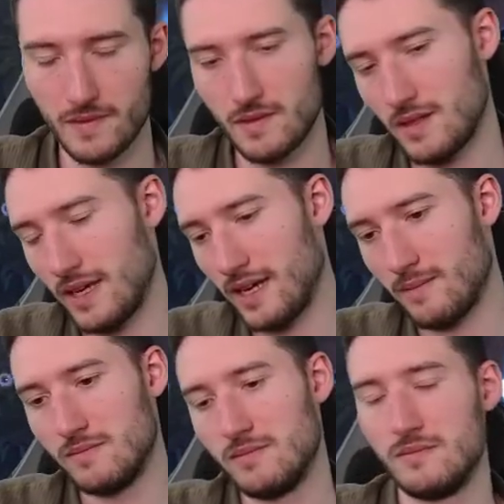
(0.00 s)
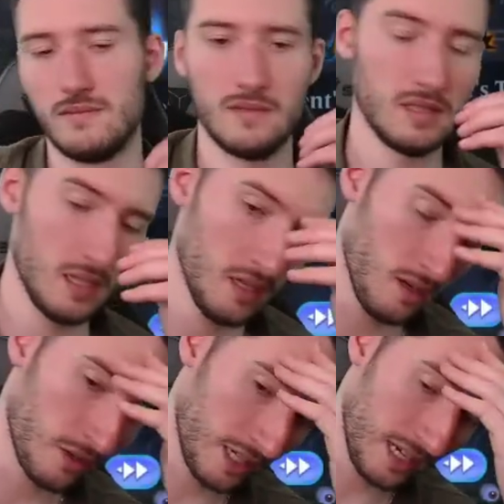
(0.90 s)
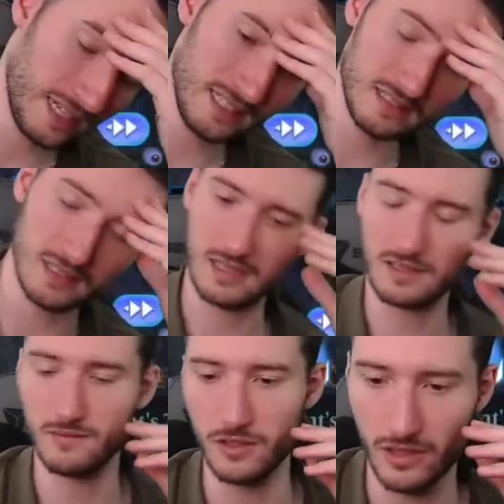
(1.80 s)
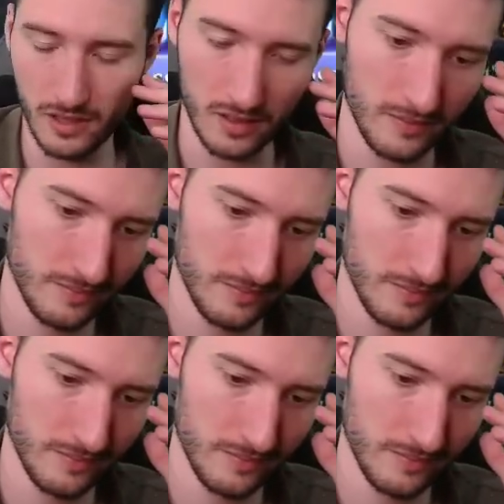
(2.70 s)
Damn. Okay, I guess this doesn't work, huh?